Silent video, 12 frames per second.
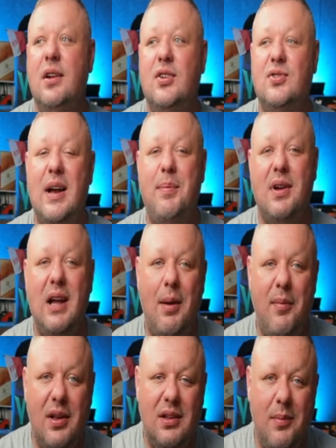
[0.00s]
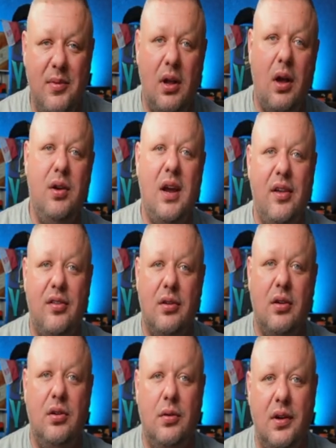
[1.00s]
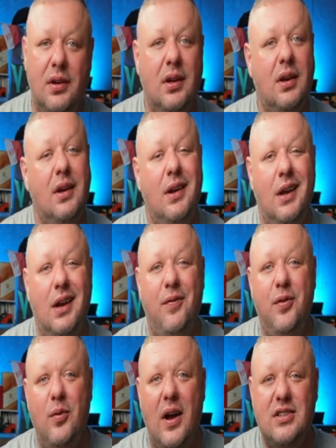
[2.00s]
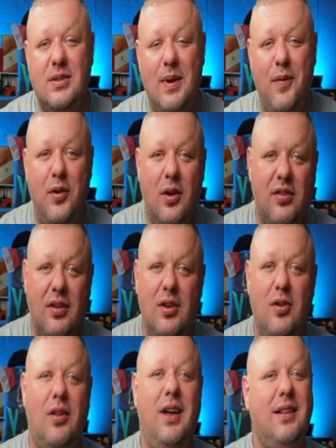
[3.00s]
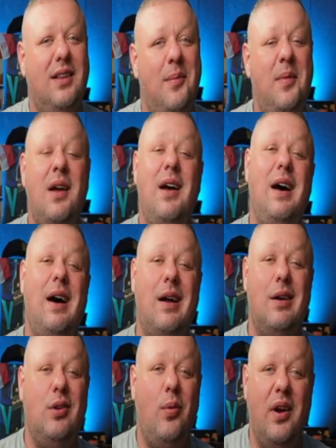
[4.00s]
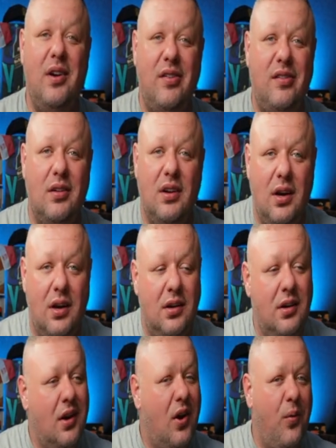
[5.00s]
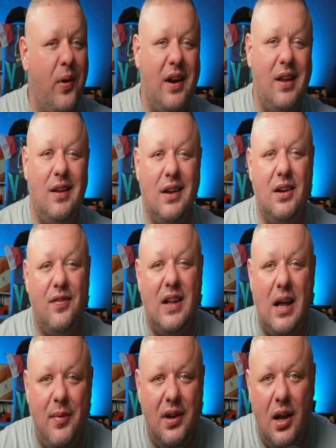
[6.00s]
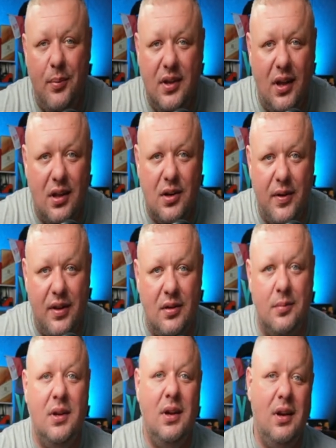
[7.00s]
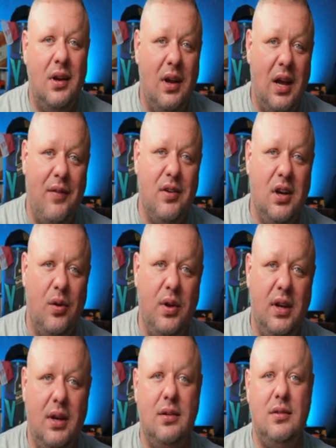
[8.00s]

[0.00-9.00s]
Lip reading: Drop a comment, let me know how you guys are doing. And if you're watching my videos and you don't like them, I don't know why you're still here. Write a negative comment, help the algorithm. Have a good weekend.